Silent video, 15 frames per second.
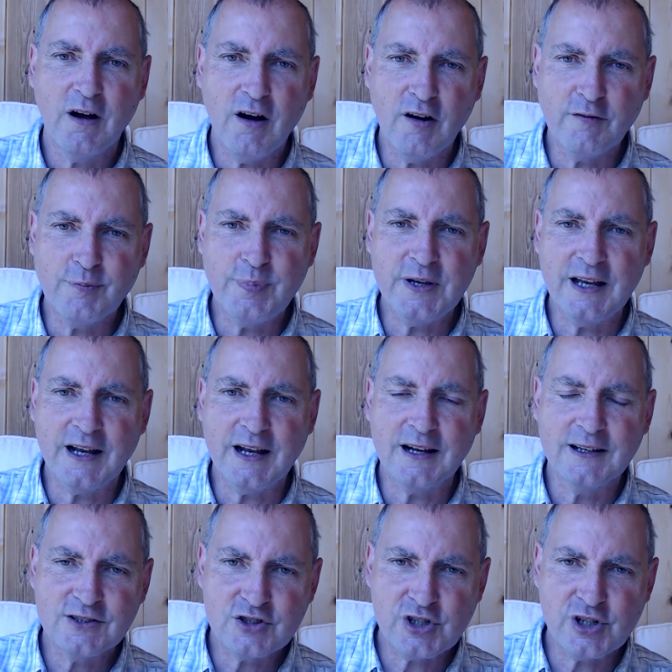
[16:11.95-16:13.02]
of being
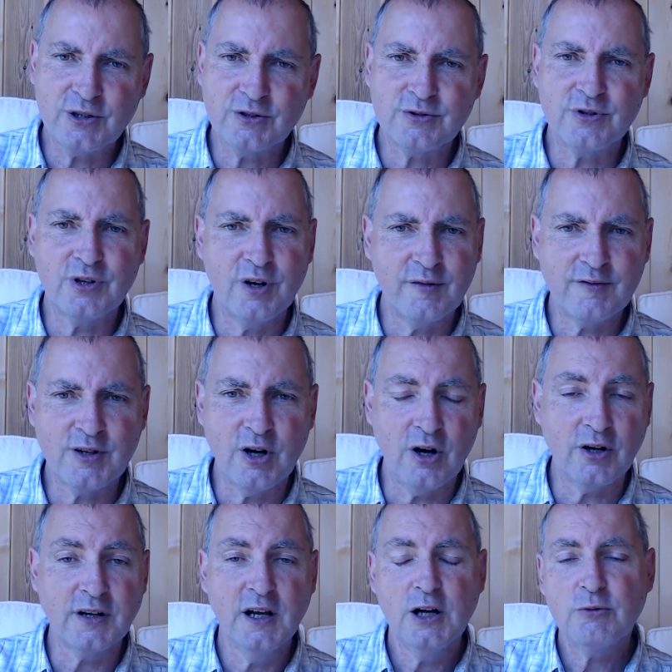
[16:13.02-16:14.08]
children of God.